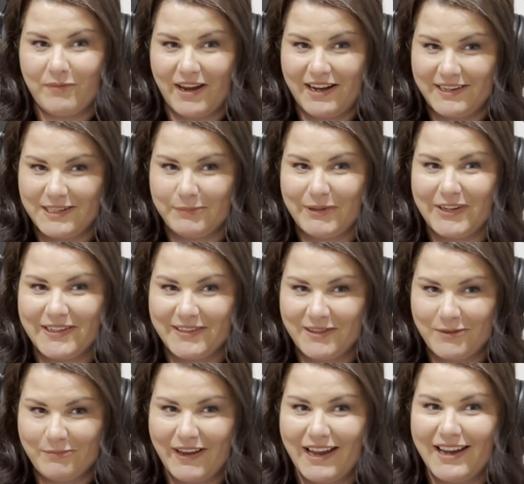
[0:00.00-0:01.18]
bad experience in
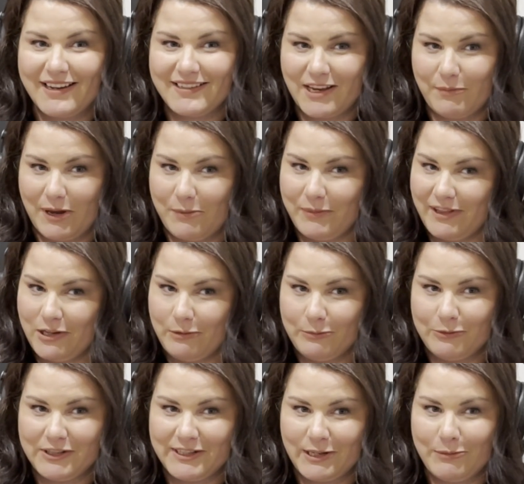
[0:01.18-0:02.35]
the past, they might be a little bit
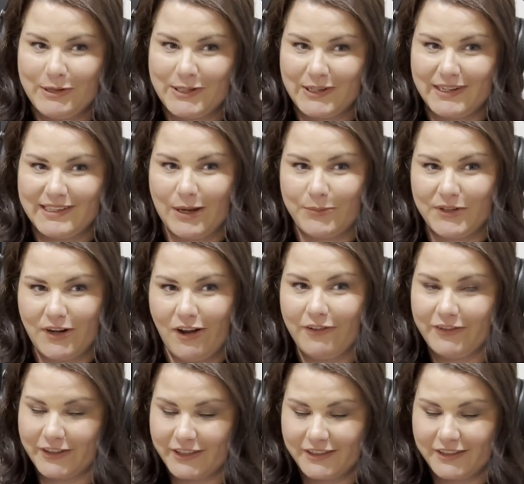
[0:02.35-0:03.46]
more timid to accept an offer.